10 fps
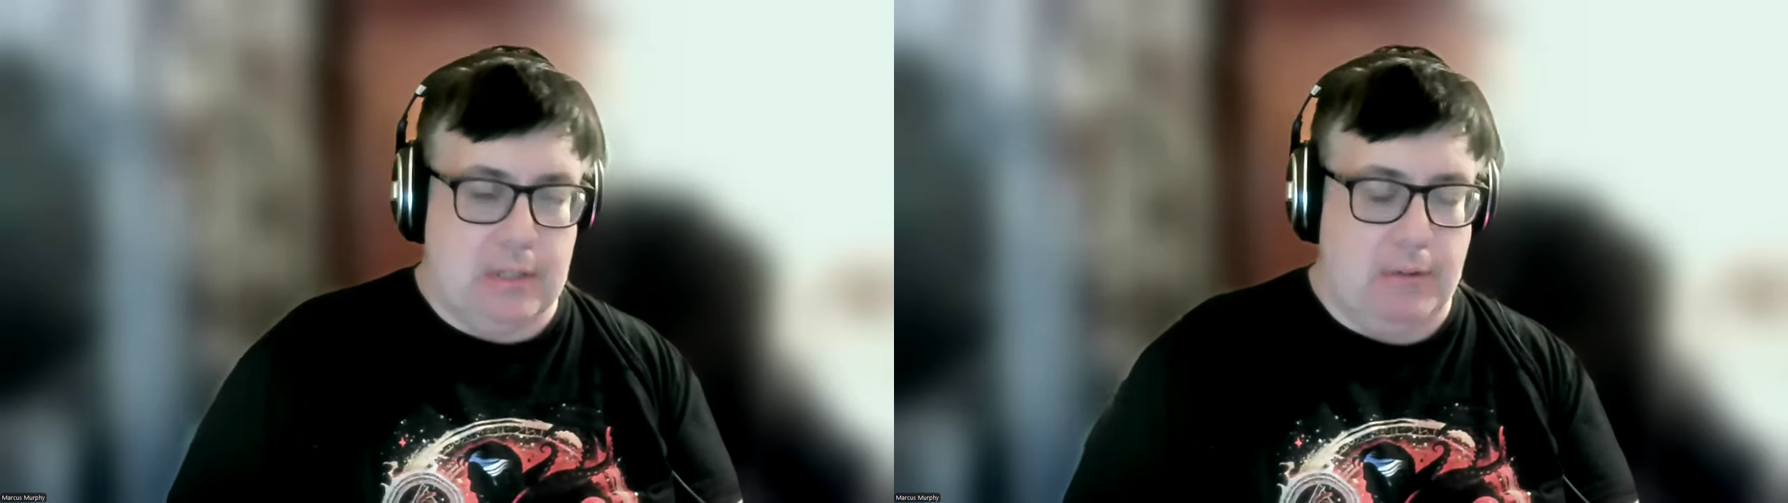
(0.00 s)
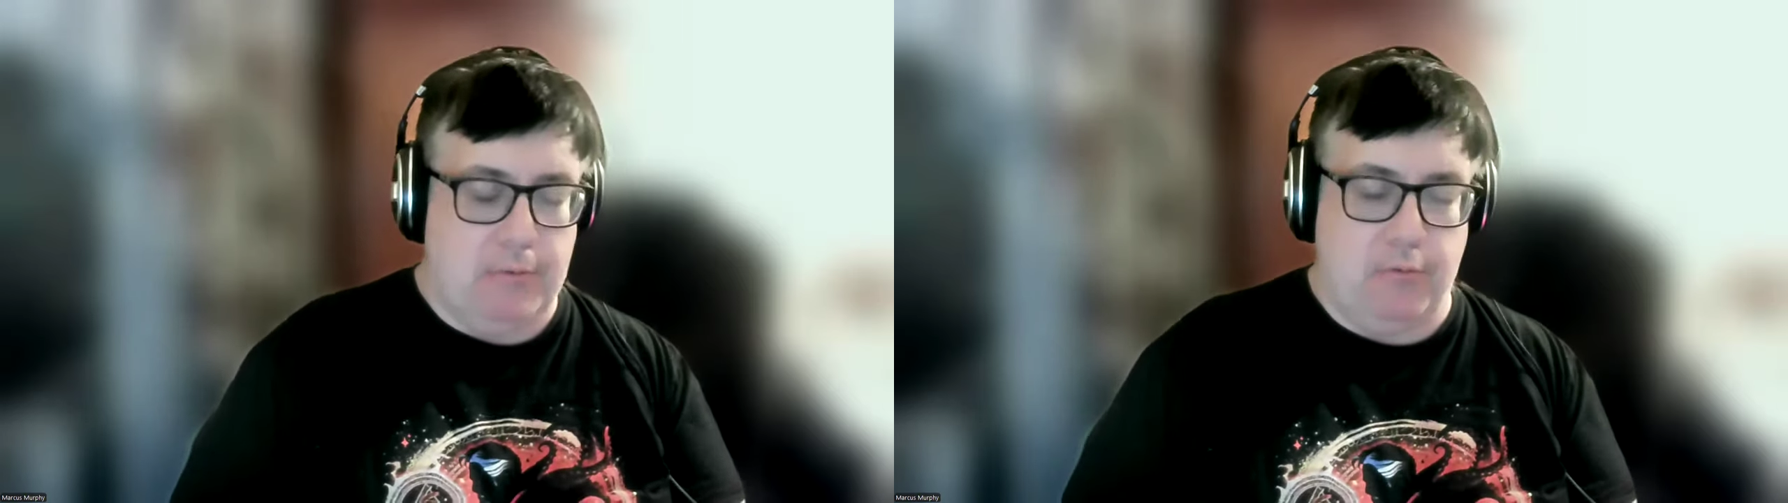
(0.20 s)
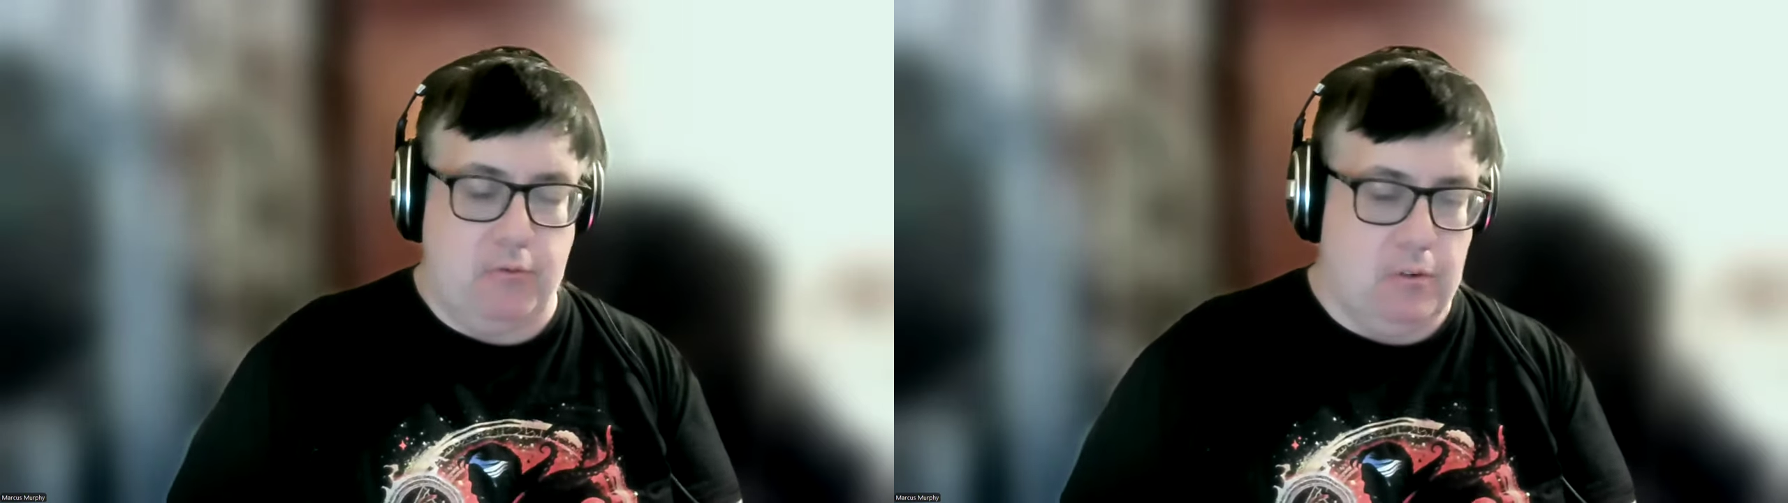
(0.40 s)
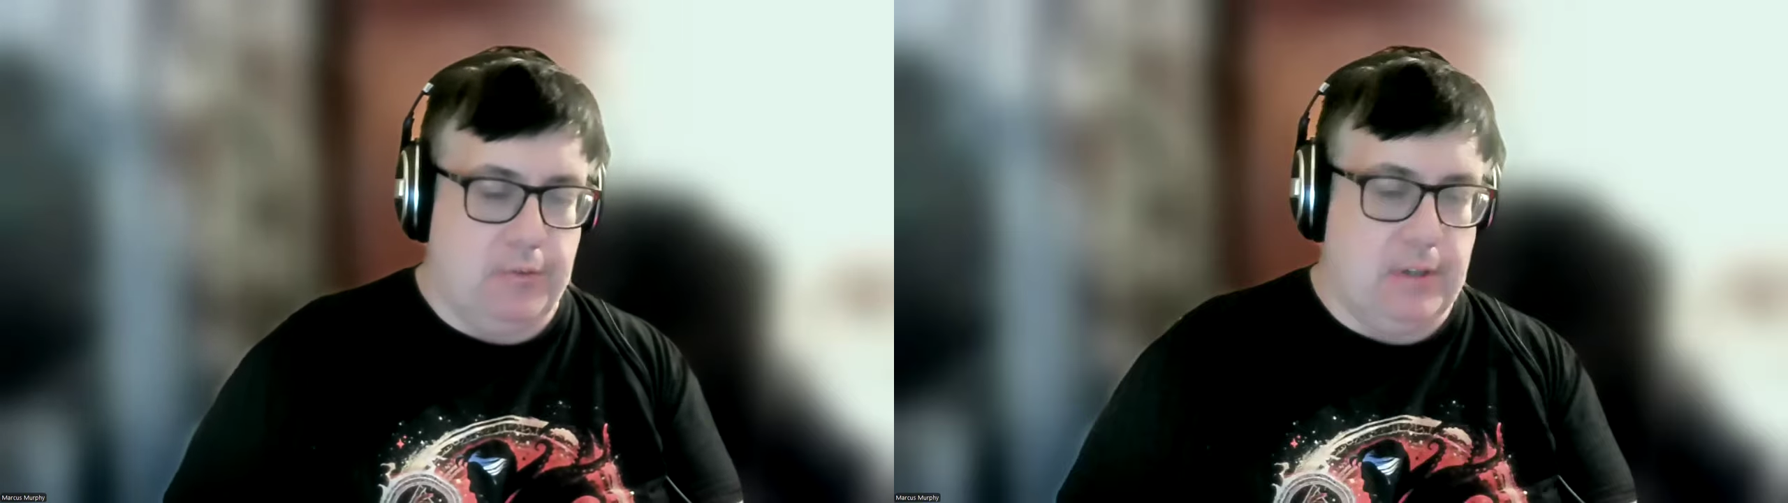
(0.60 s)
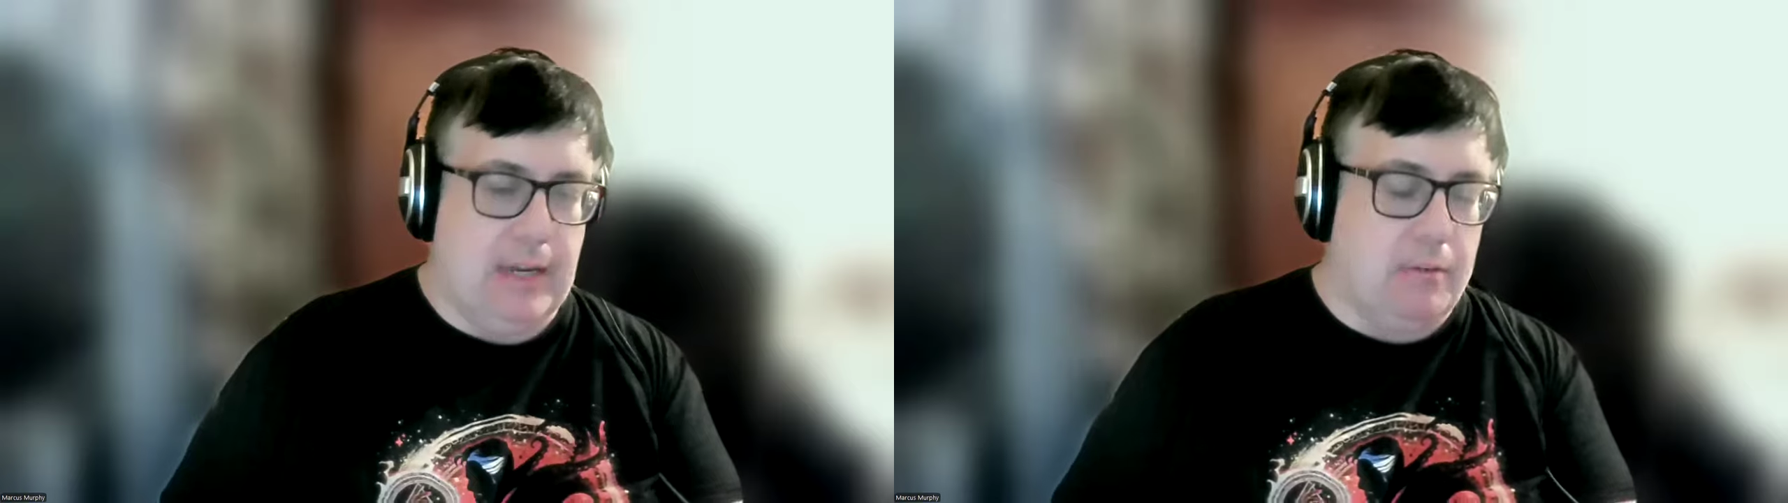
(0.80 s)
have
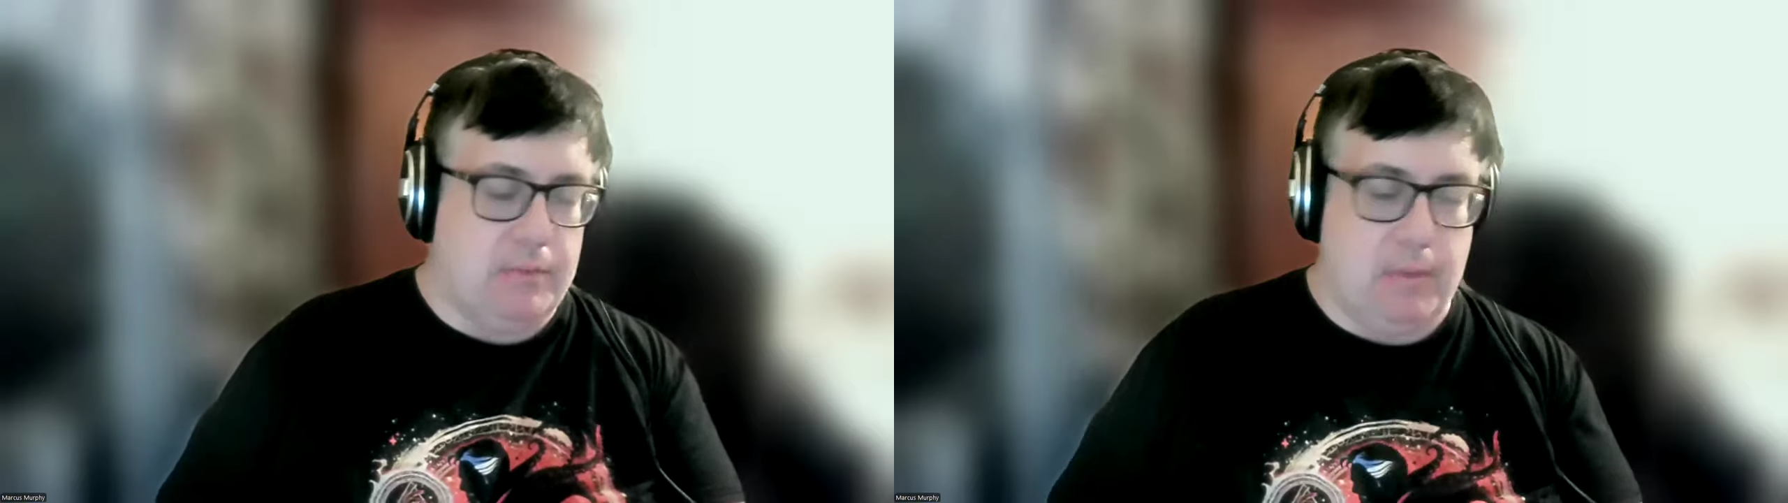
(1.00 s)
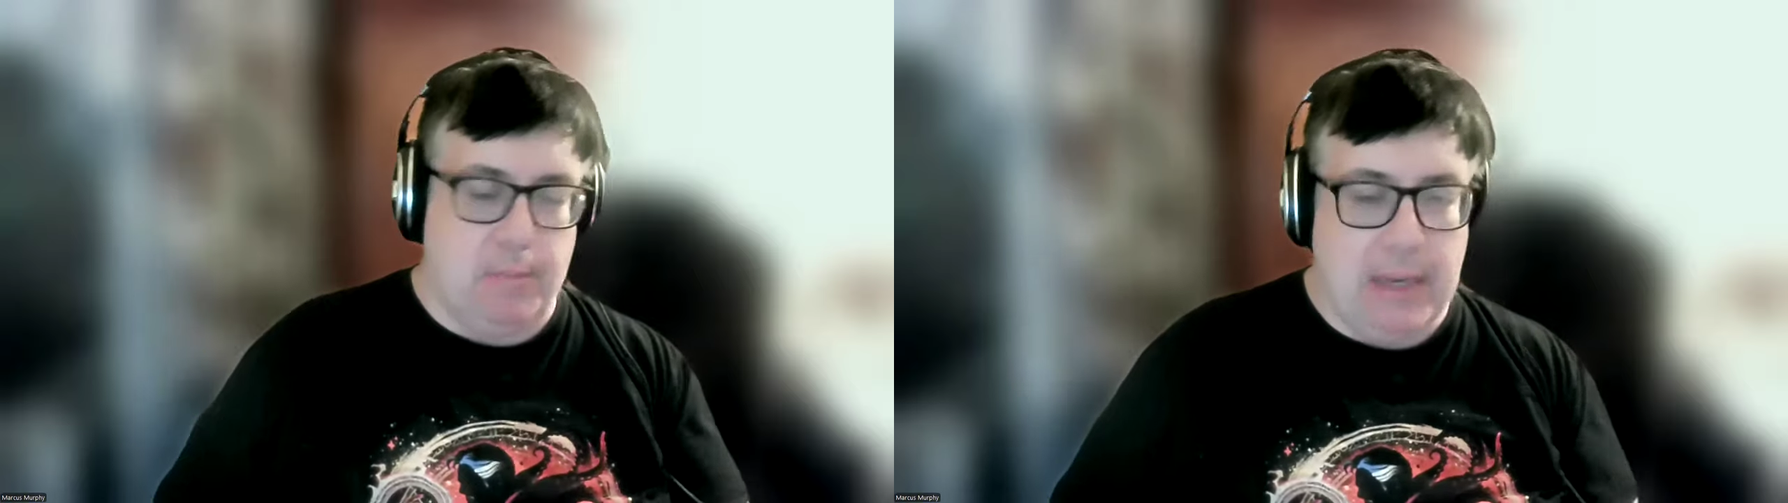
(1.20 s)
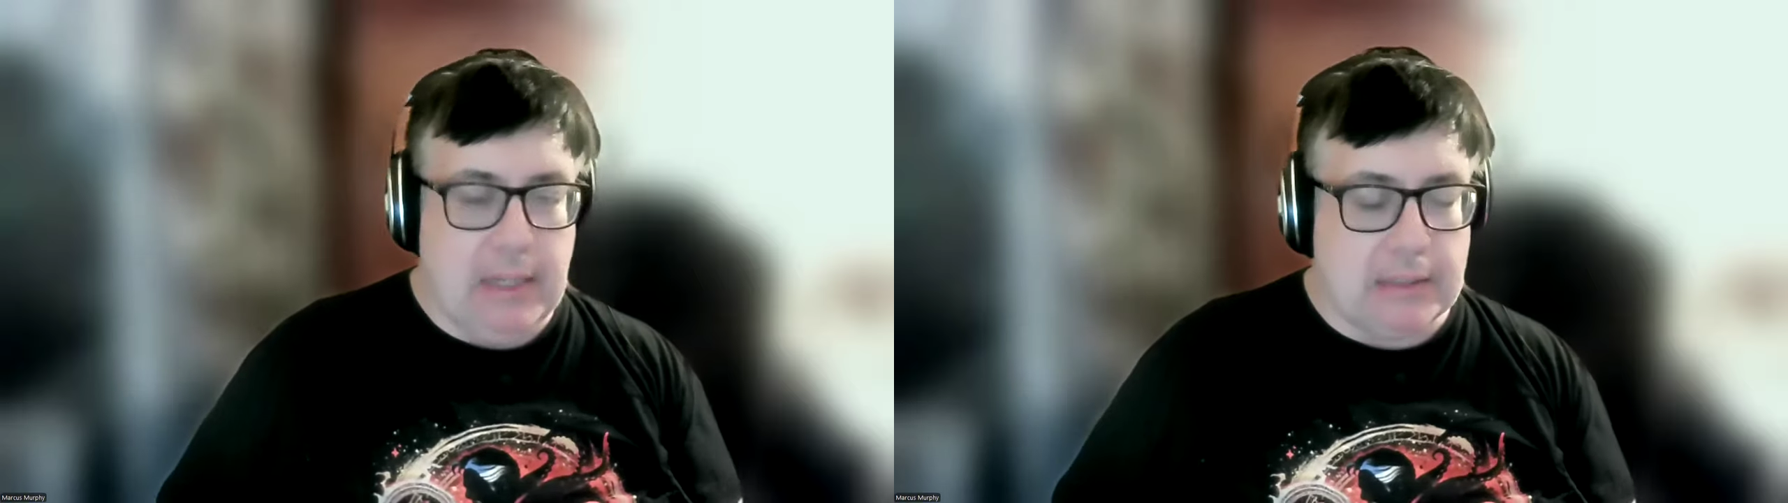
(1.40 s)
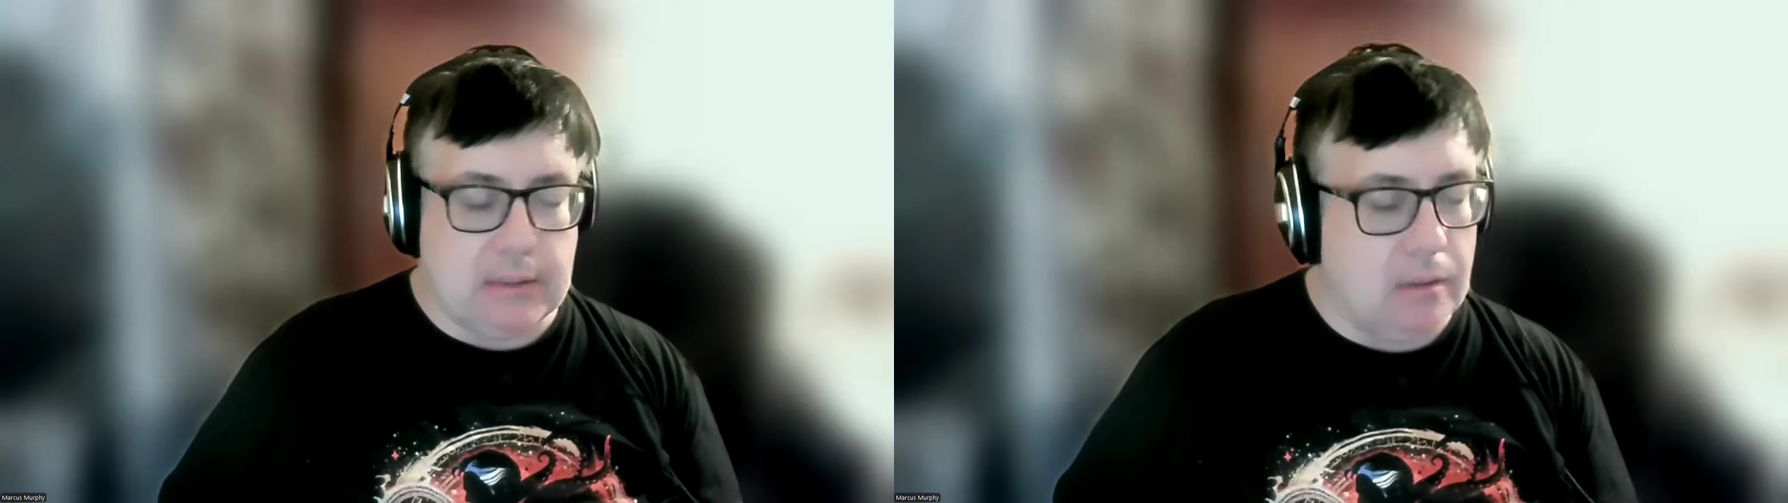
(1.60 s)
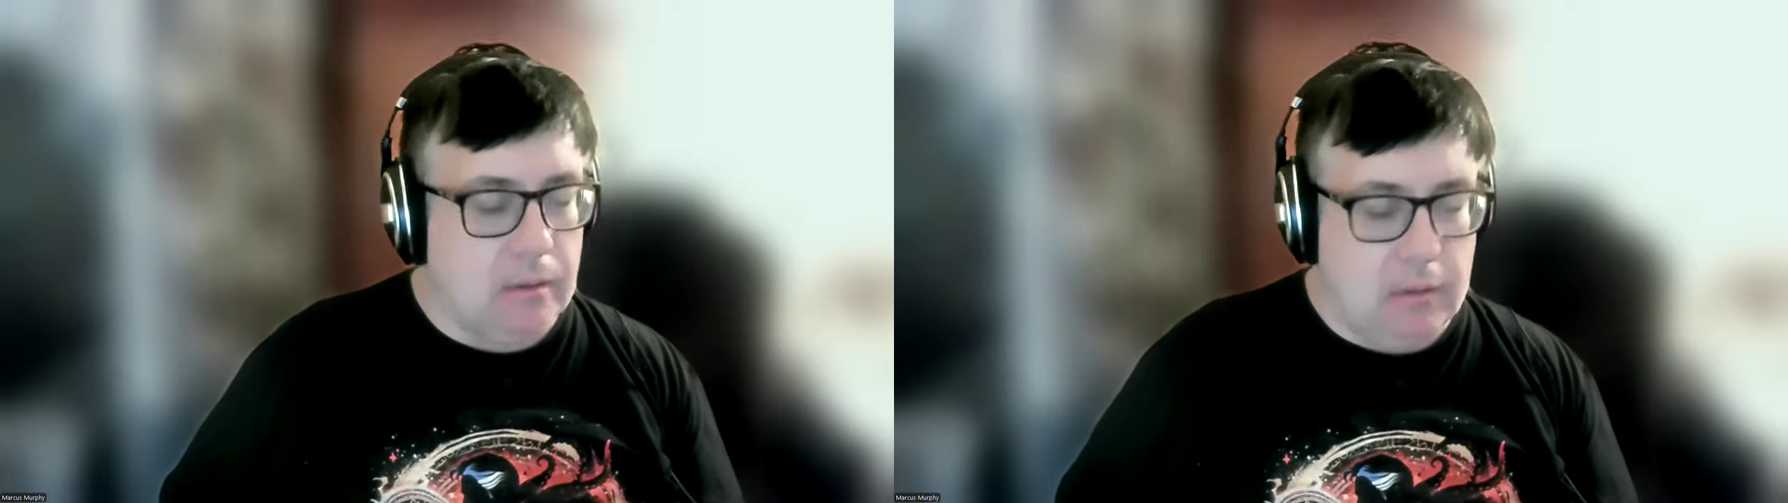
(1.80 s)
drifted out of the mix.
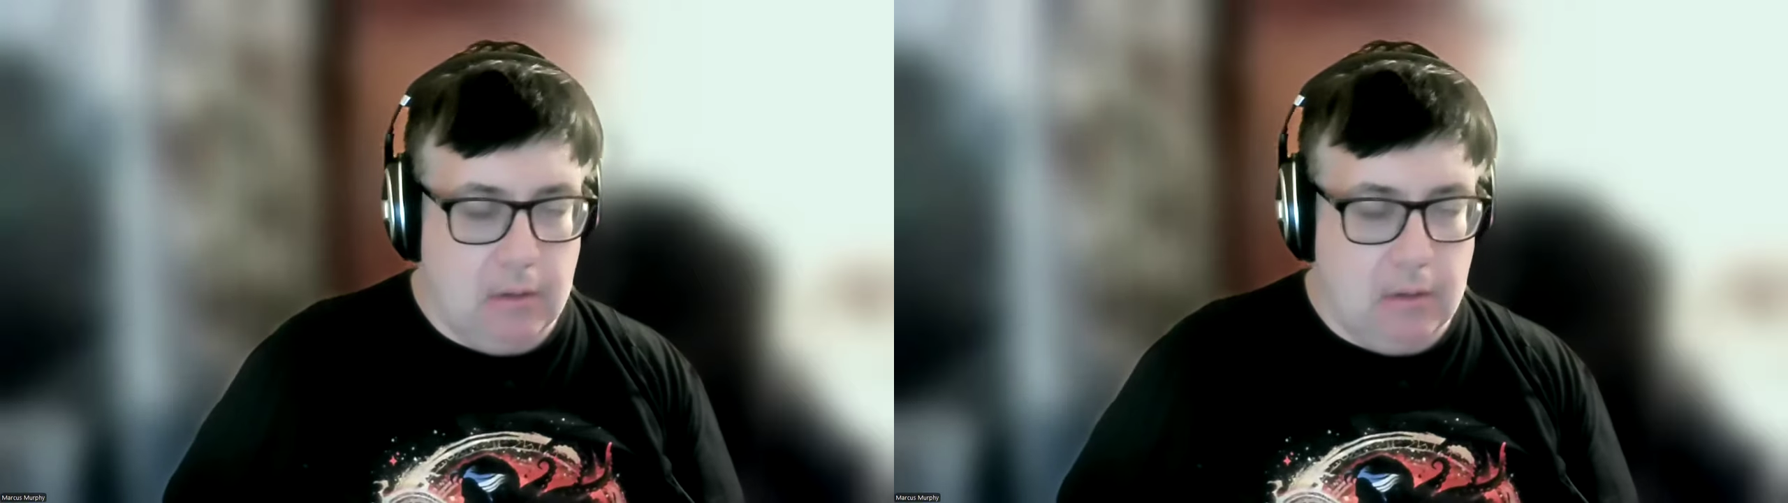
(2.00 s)
Uh,